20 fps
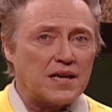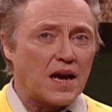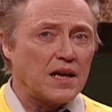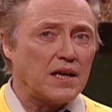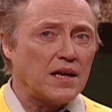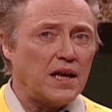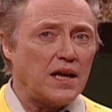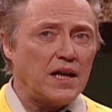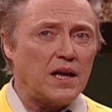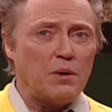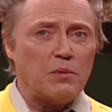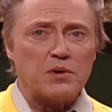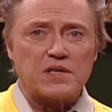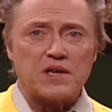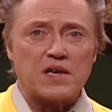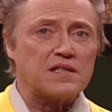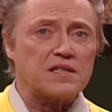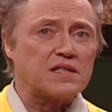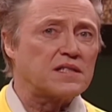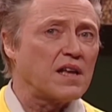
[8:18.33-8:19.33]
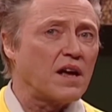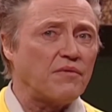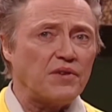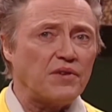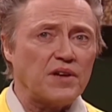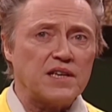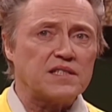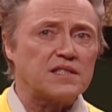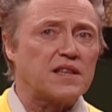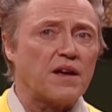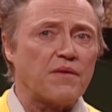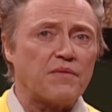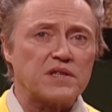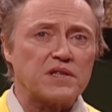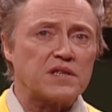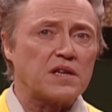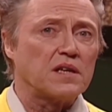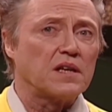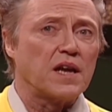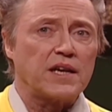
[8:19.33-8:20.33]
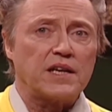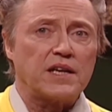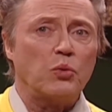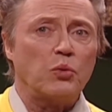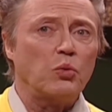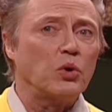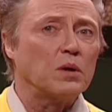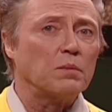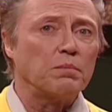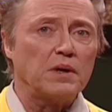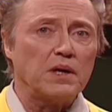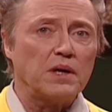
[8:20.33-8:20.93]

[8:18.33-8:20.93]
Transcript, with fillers: tell you, he was a stiffison like you wouldn't